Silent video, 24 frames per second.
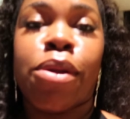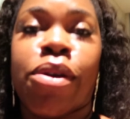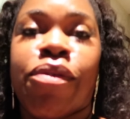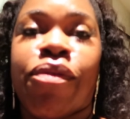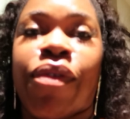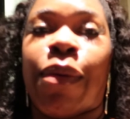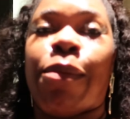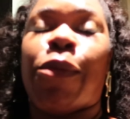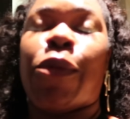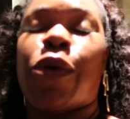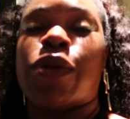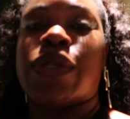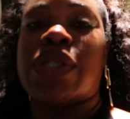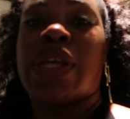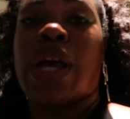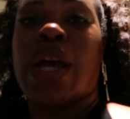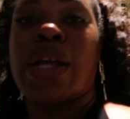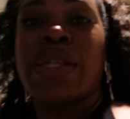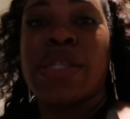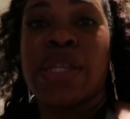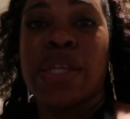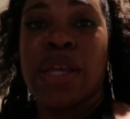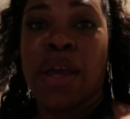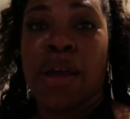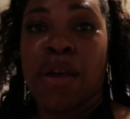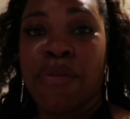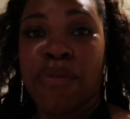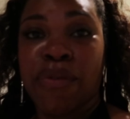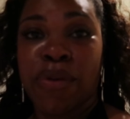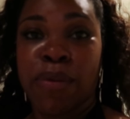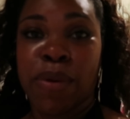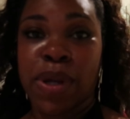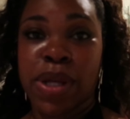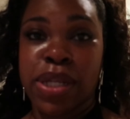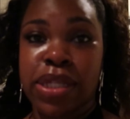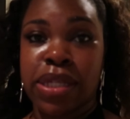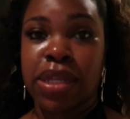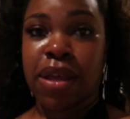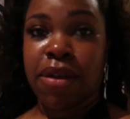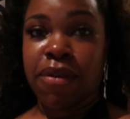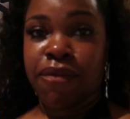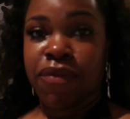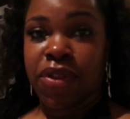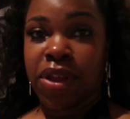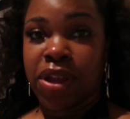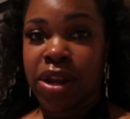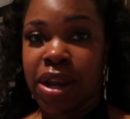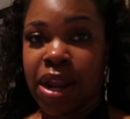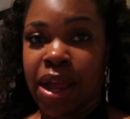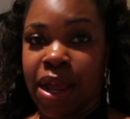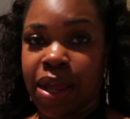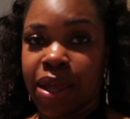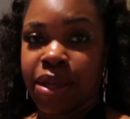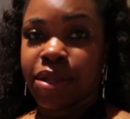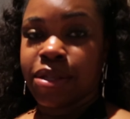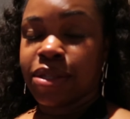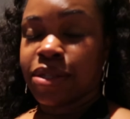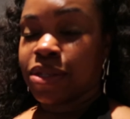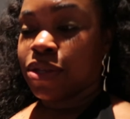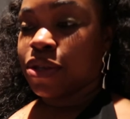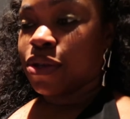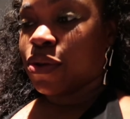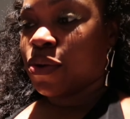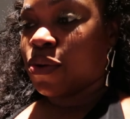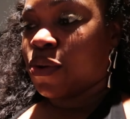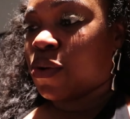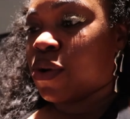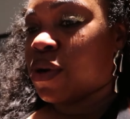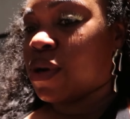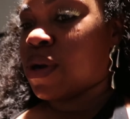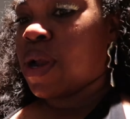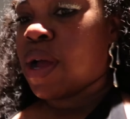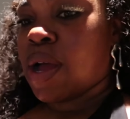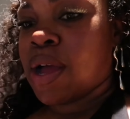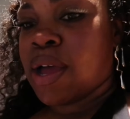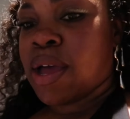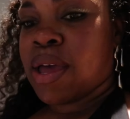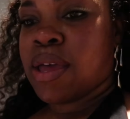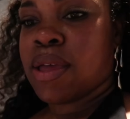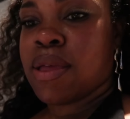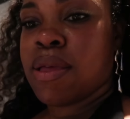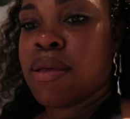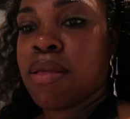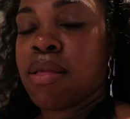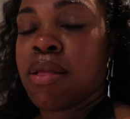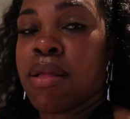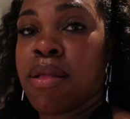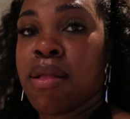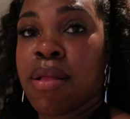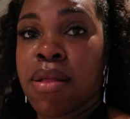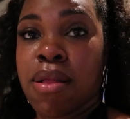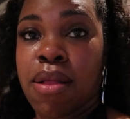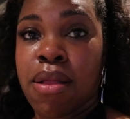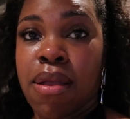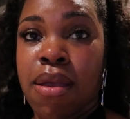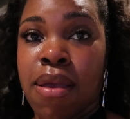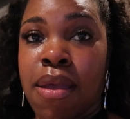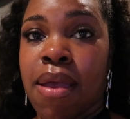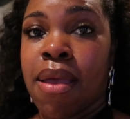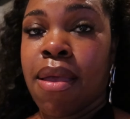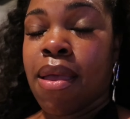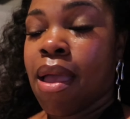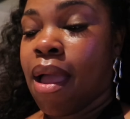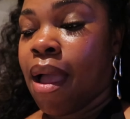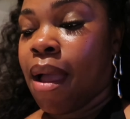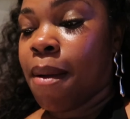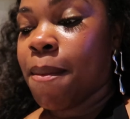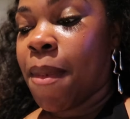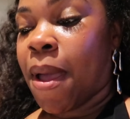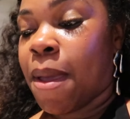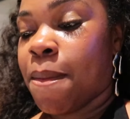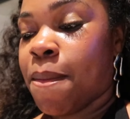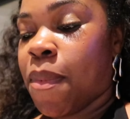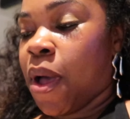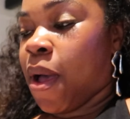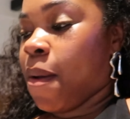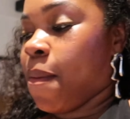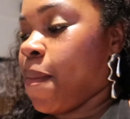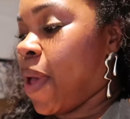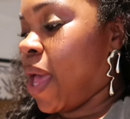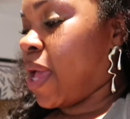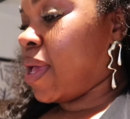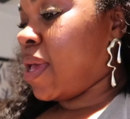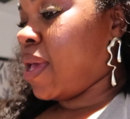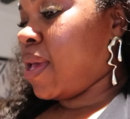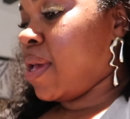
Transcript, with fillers: know if i'm gonna talk to y'all for the rest of the night or not i might pop back